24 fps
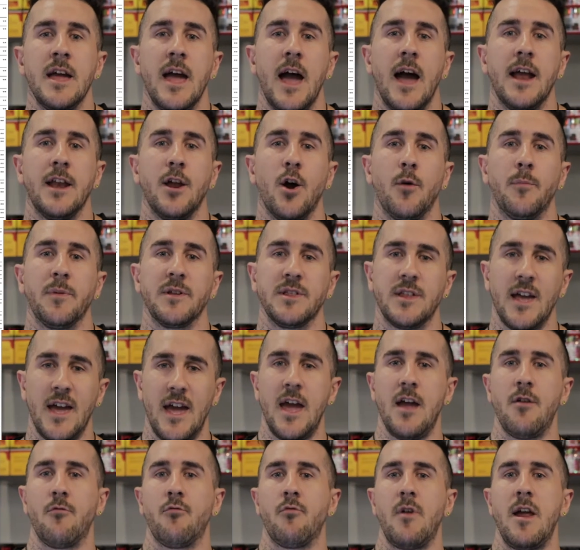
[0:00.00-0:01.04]
and helping to
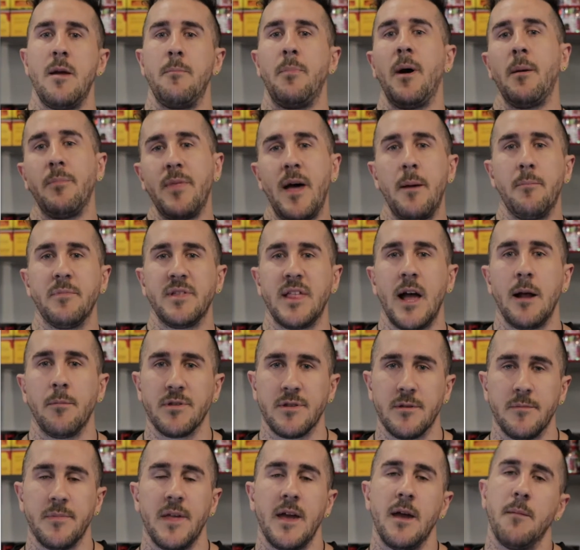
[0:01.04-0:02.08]
ramp up that
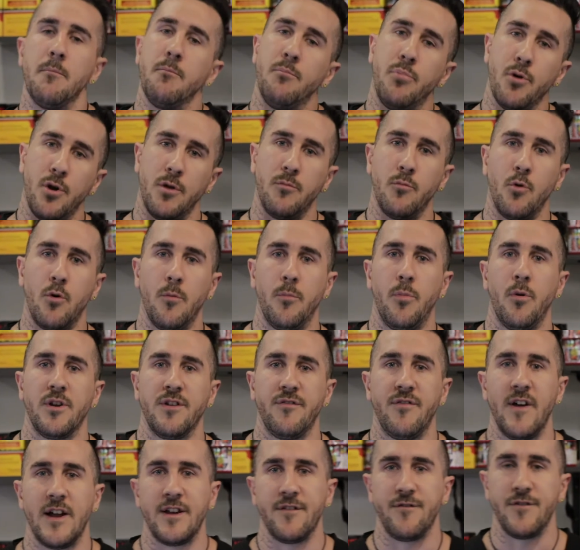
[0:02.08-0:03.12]
metabolism there and burn more body
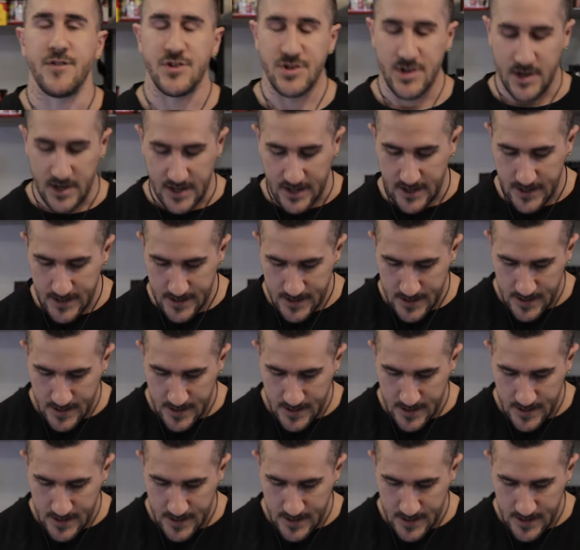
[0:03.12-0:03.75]
fat efficiently.